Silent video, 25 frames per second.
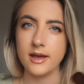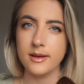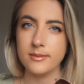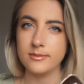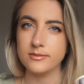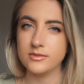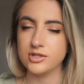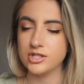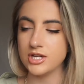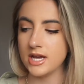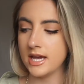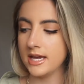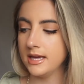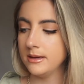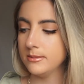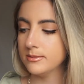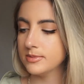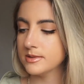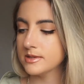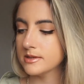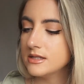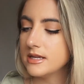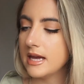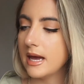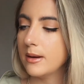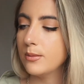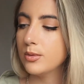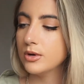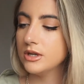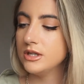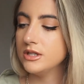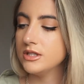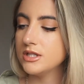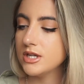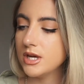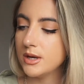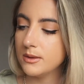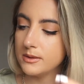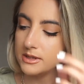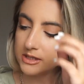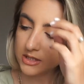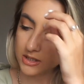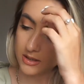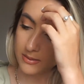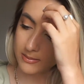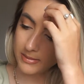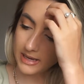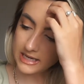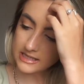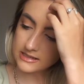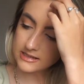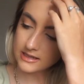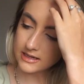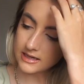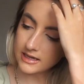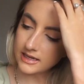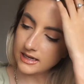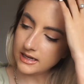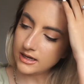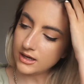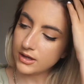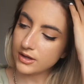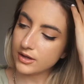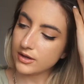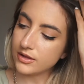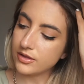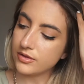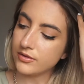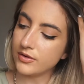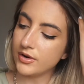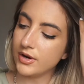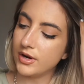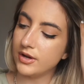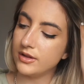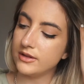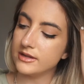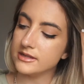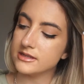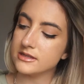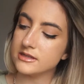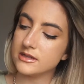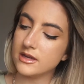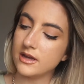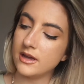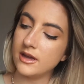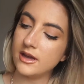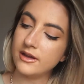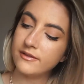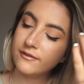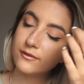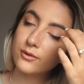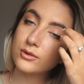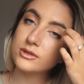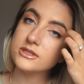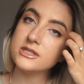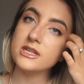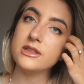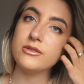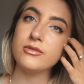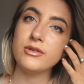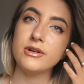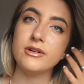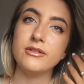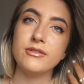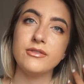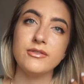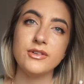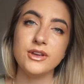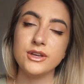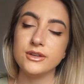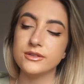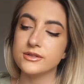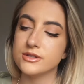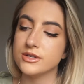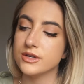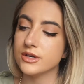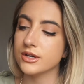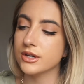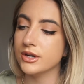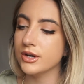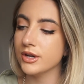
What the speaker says: shapes. So yeah, what you do is you can basically look through this 43 reviews you can